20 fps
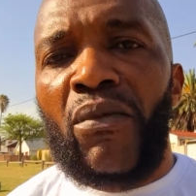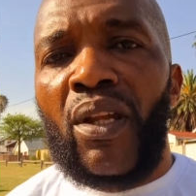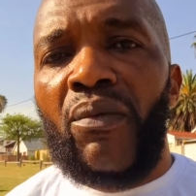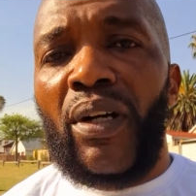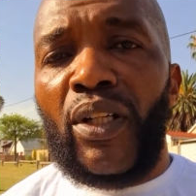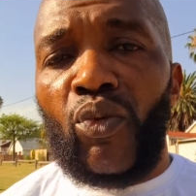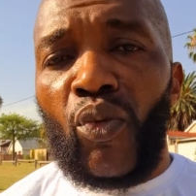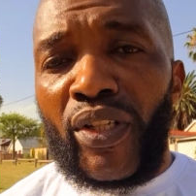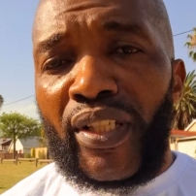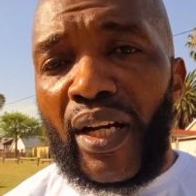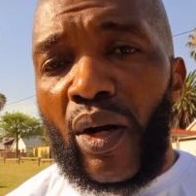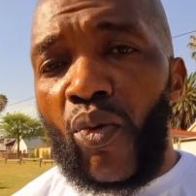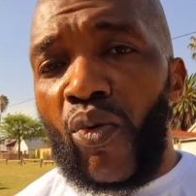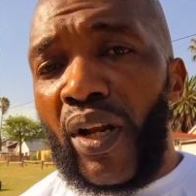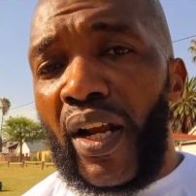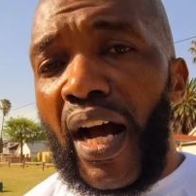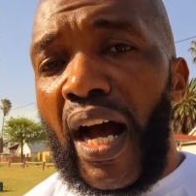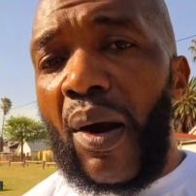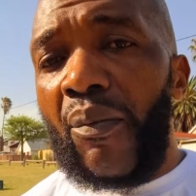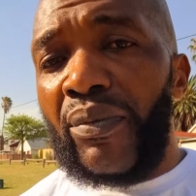But which
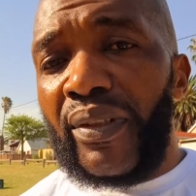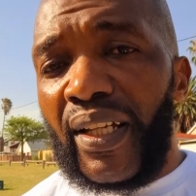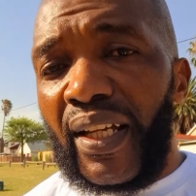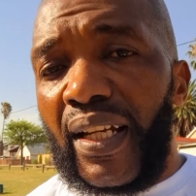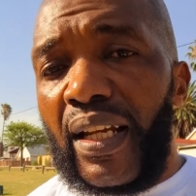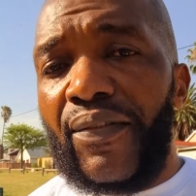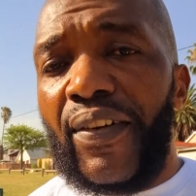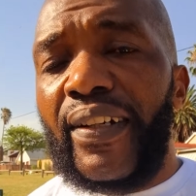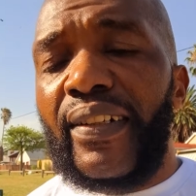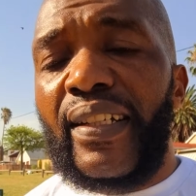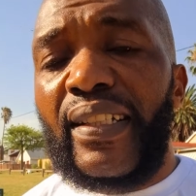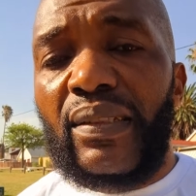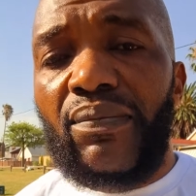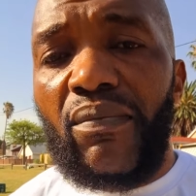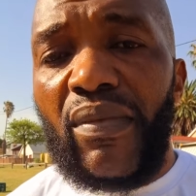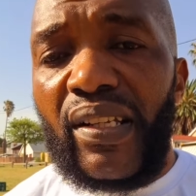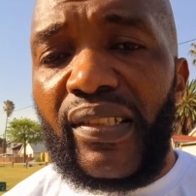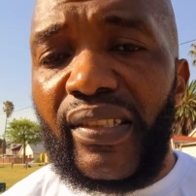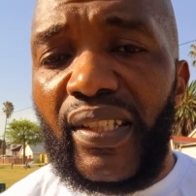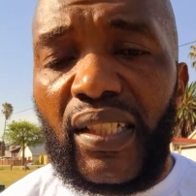I'm delivering this
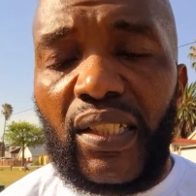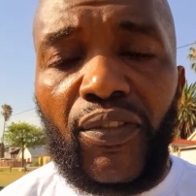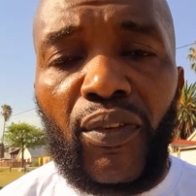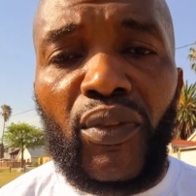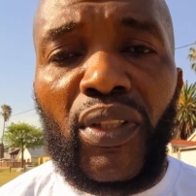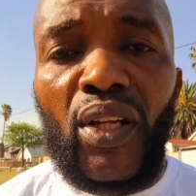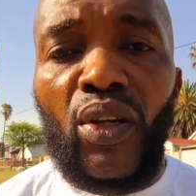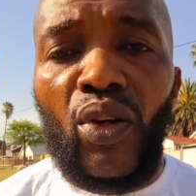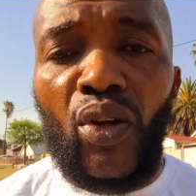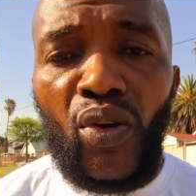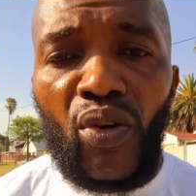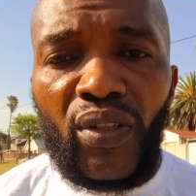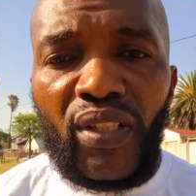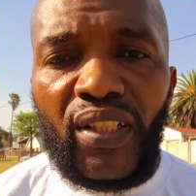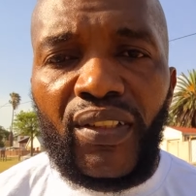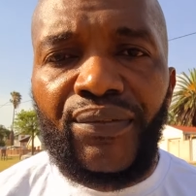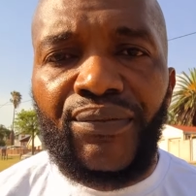message from the Lord.